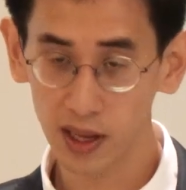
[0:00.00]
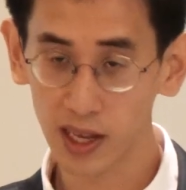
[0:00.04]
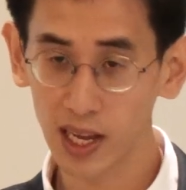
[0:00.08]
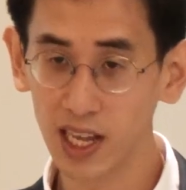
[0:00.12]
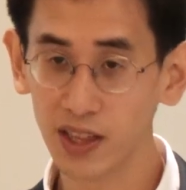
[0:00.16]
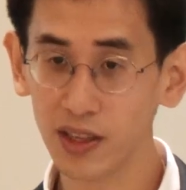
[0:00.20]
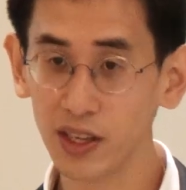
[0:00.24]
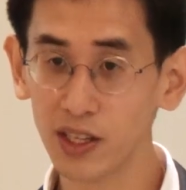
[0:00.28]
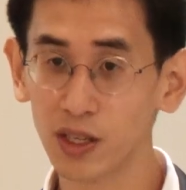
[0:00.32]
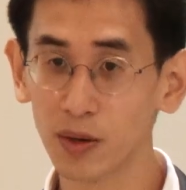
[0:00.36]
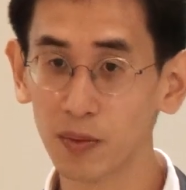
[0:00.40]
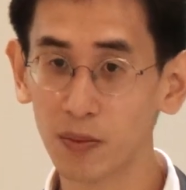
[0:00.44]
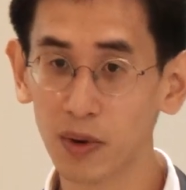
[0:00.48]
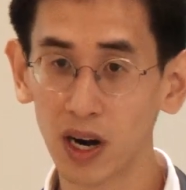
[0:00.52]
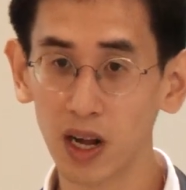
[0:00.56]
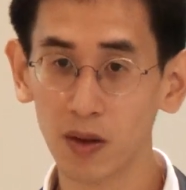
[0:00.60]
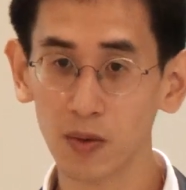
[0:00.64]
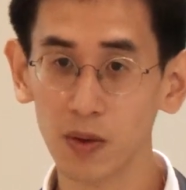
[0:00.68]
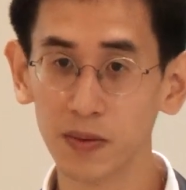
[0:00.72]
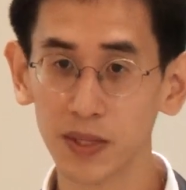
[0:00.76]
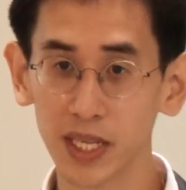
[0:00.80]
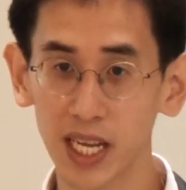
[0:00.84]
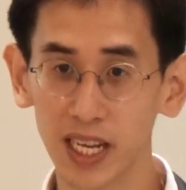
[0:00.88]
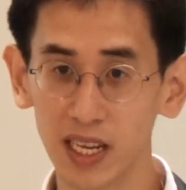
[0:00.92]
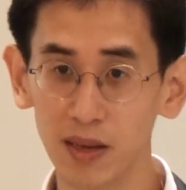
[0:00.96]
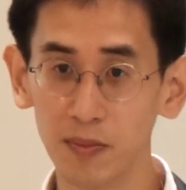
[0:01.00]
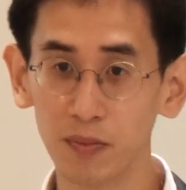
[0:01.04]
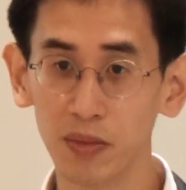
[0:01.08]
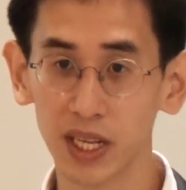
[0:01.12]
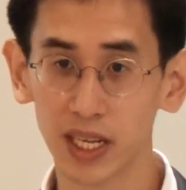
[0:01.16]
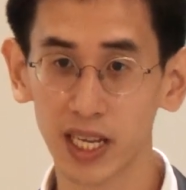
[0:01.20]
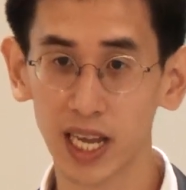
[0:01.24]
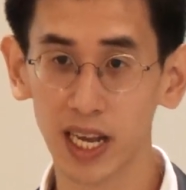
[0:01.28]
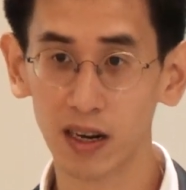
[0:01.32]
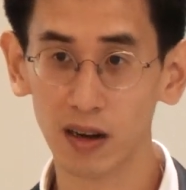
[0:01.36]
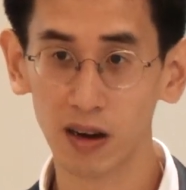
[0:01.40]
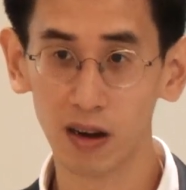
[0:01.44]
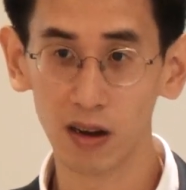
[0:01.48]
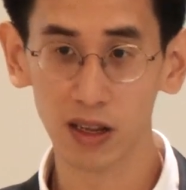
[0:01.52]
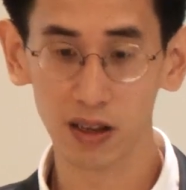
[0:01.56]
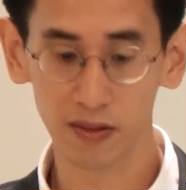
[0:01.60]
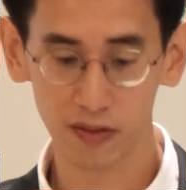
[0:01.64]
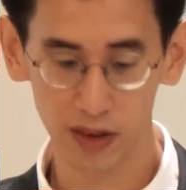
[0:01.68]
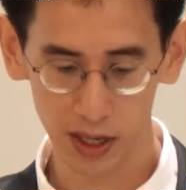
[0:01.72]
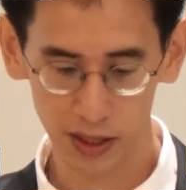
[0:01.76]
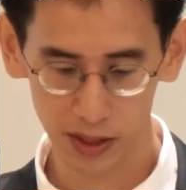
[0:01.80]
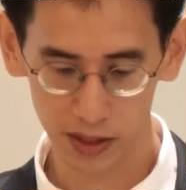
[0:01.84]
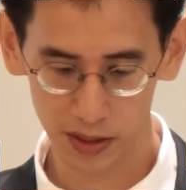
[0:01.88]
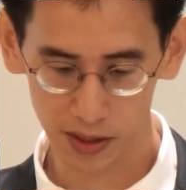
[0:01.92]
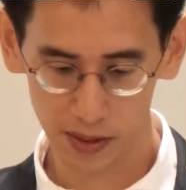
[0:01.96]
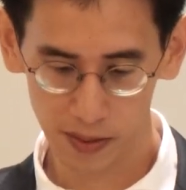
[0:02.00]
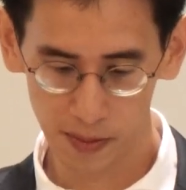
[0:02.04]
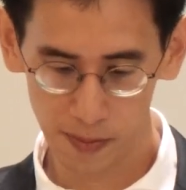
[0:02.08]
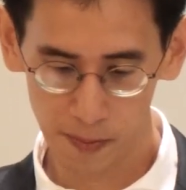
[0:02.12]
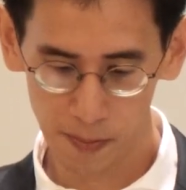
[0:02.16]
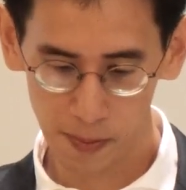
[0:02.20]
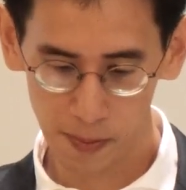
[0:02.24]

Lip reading: And these are problems that implicate all of us.